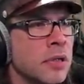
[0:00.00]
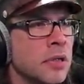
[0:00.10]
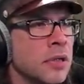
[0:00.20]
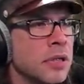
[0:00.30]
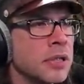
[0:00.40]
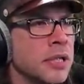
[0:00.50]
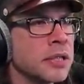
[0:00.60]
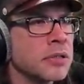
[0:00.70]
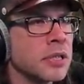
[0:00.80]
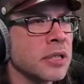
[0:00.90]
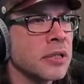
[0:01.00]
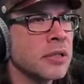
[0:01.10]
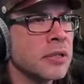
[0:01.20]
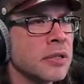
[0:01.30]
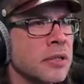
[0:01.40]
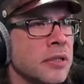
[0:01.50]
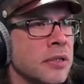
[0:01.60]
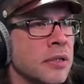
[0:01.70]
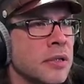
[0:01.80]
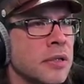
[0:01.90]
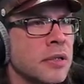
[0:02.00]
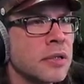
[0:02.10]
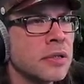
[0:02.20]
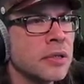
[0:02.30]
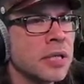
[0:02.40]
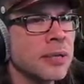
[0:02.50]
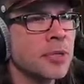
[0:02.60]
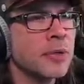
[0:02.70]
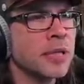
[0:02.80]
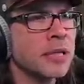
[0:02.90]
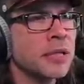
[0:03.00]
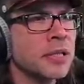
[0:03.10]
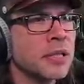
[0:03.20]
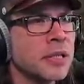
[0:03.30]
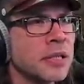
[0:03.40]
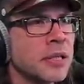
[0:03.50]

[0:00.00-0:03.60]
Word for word: Oh, they're out there. They're coming around the...